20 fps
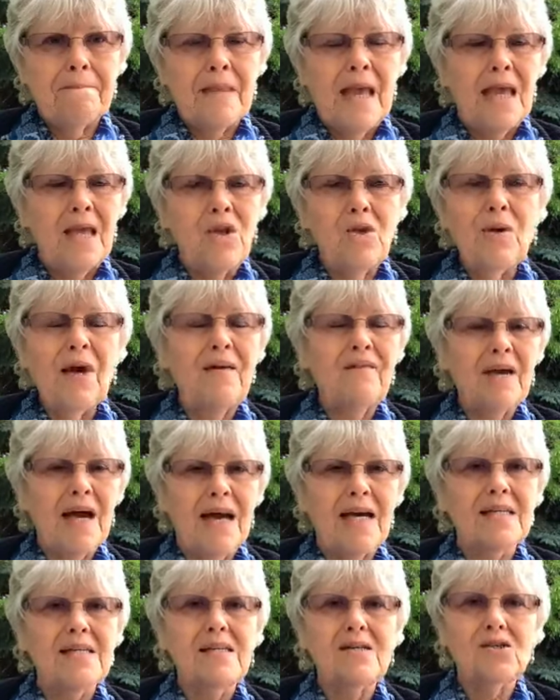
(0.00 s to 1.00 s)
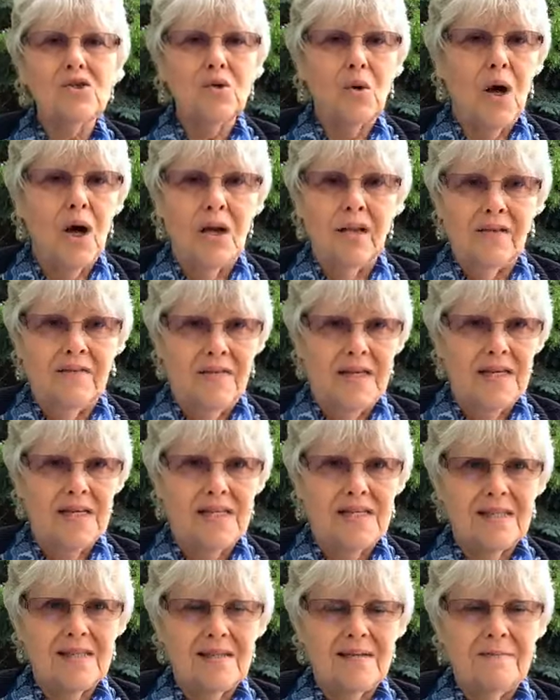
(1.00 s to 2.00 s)
And you have access to all of
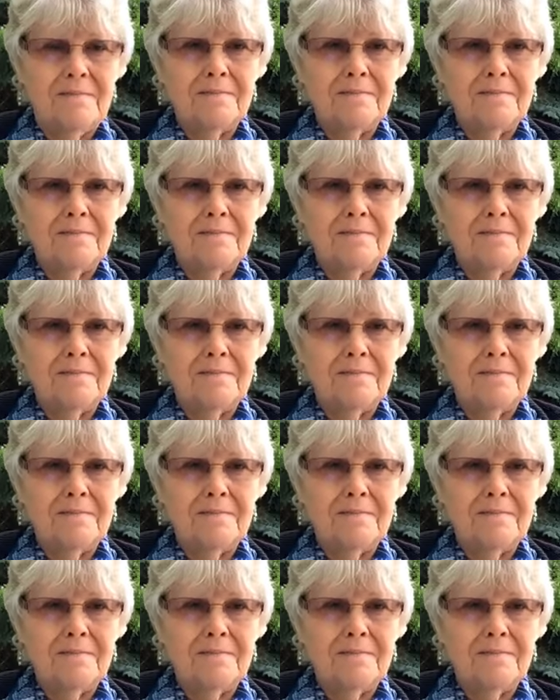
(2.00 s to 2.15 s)
this